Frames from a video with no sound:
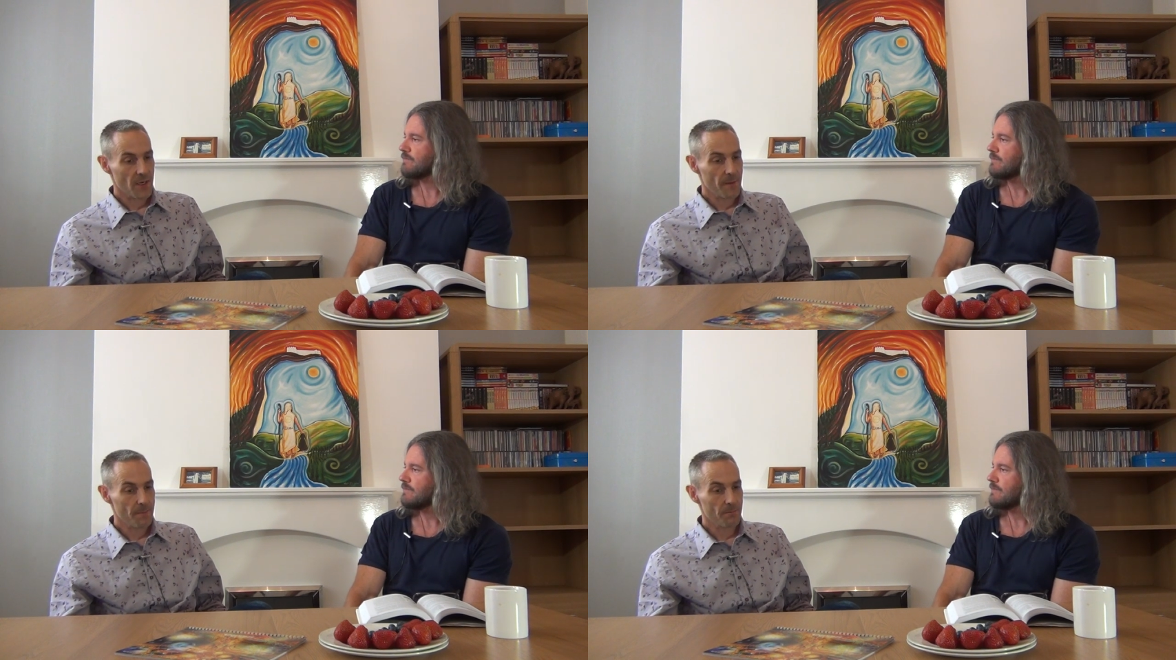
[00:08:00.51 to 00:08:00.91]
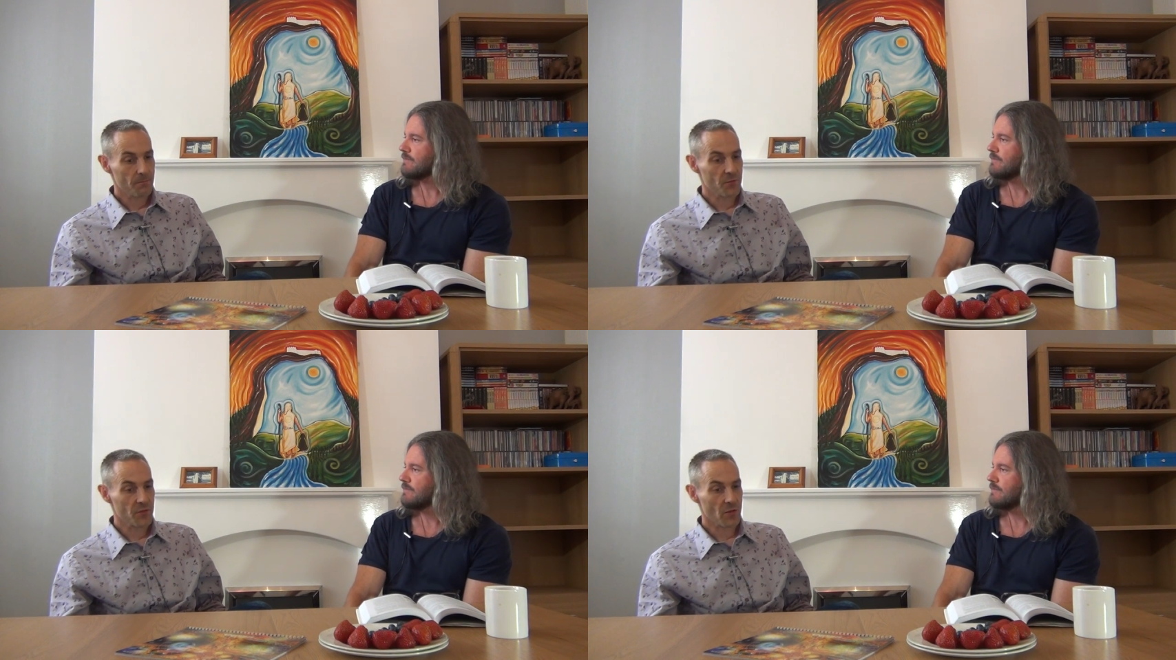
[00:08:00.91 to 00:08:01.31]

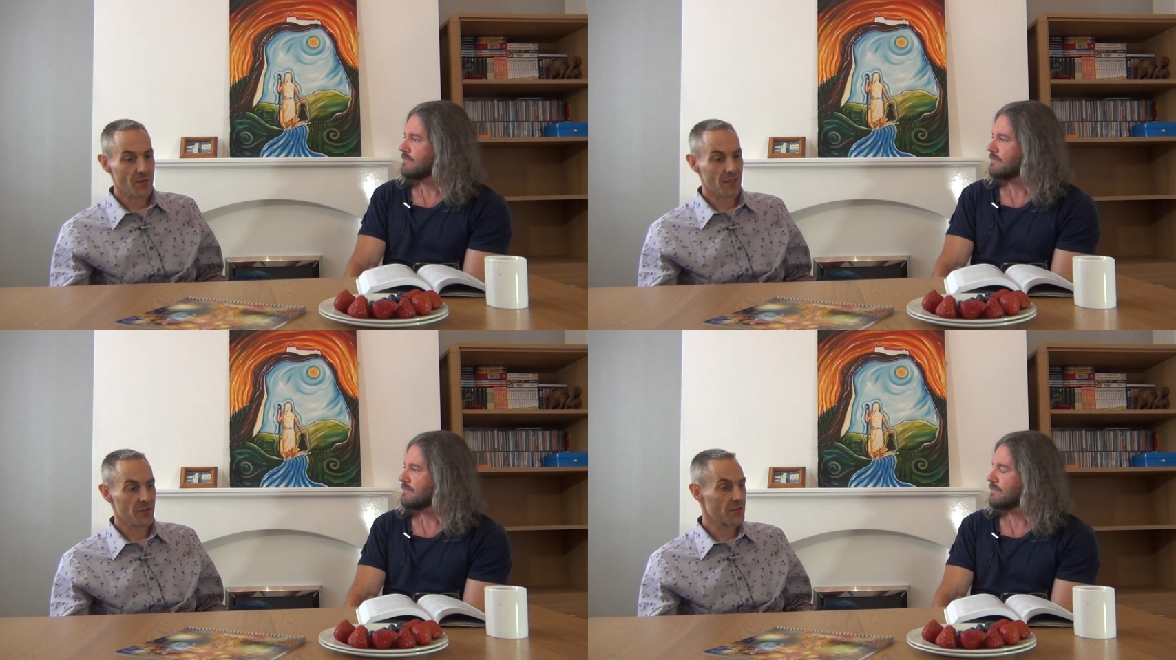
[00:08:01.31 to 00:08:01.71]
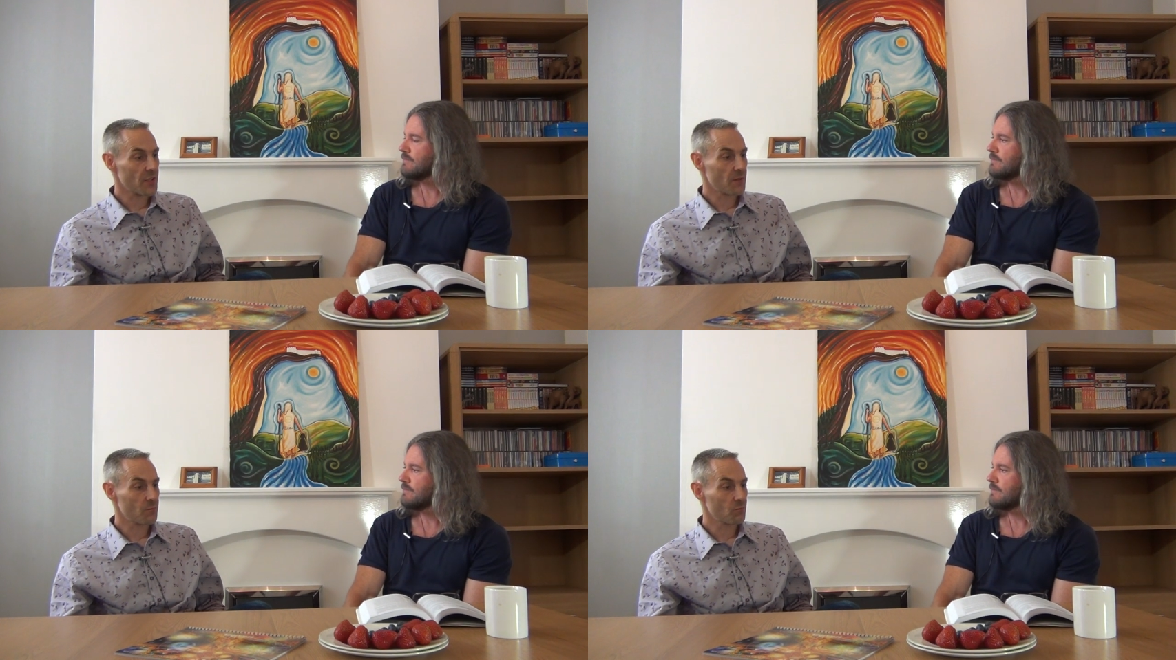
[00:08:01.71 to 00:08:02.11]
Speaker 1: um, so that's
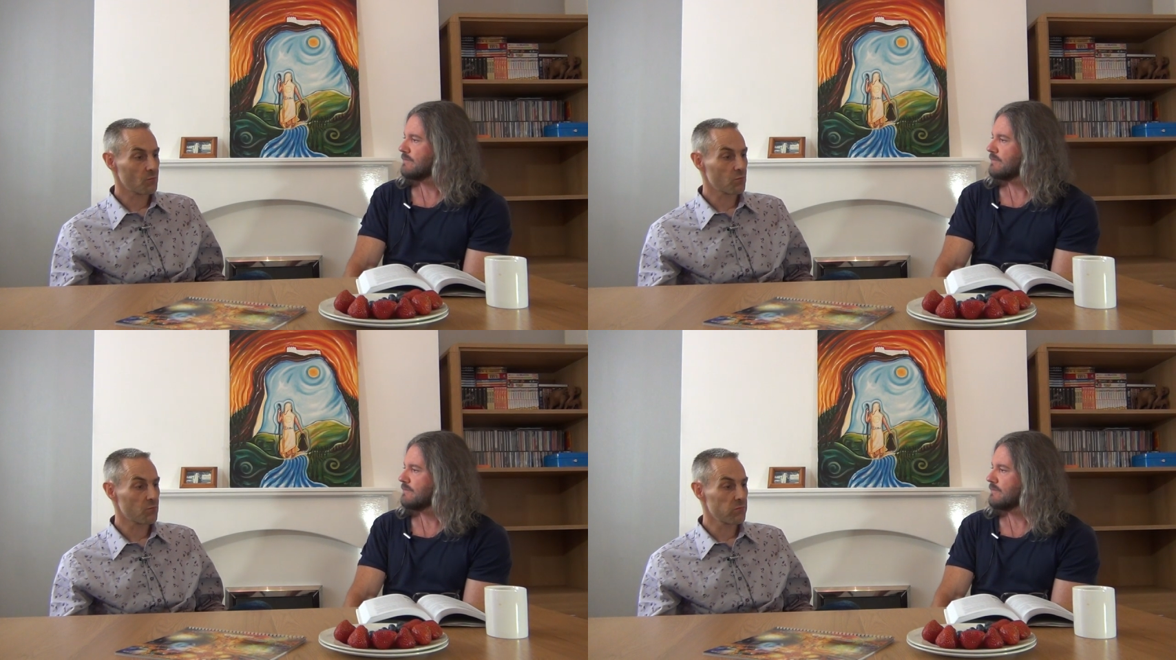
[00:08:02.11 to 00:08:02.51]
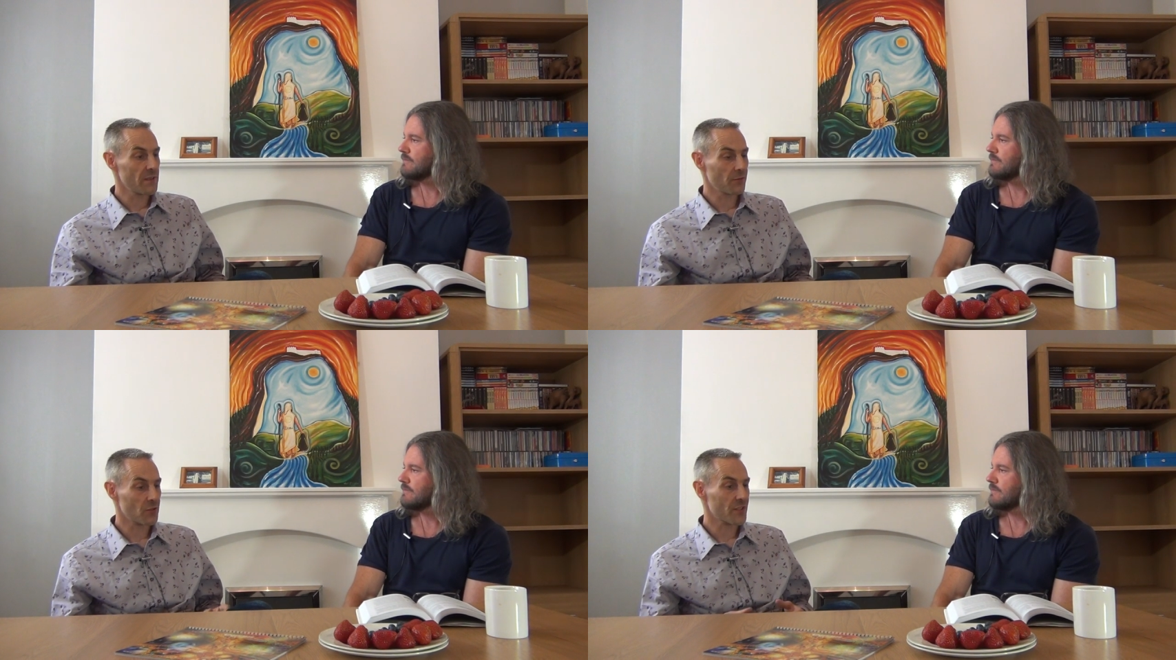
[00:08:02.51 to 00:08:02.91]
um,
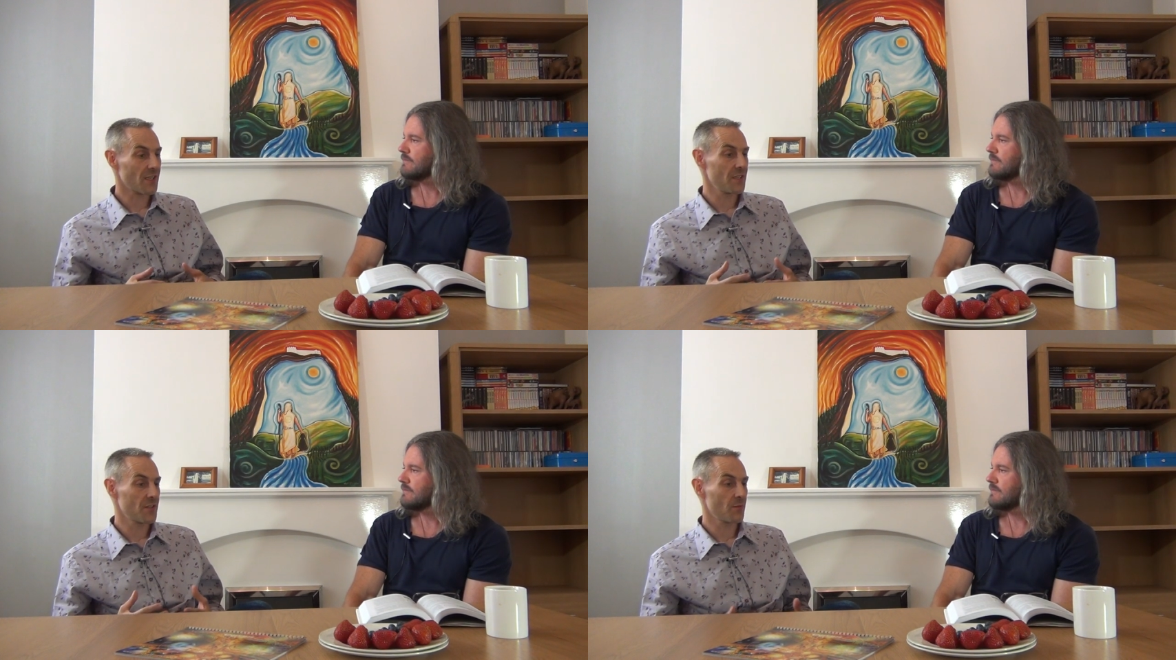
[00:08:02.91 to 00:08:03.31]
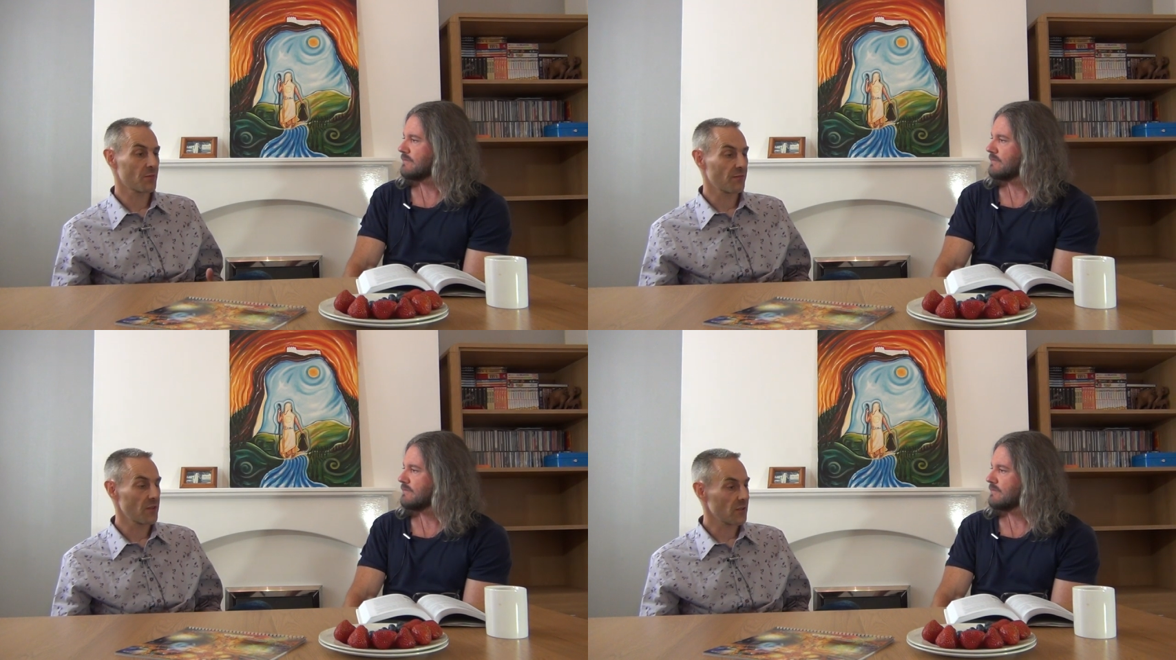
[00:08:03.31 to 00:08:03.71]
we've looked at in terms of your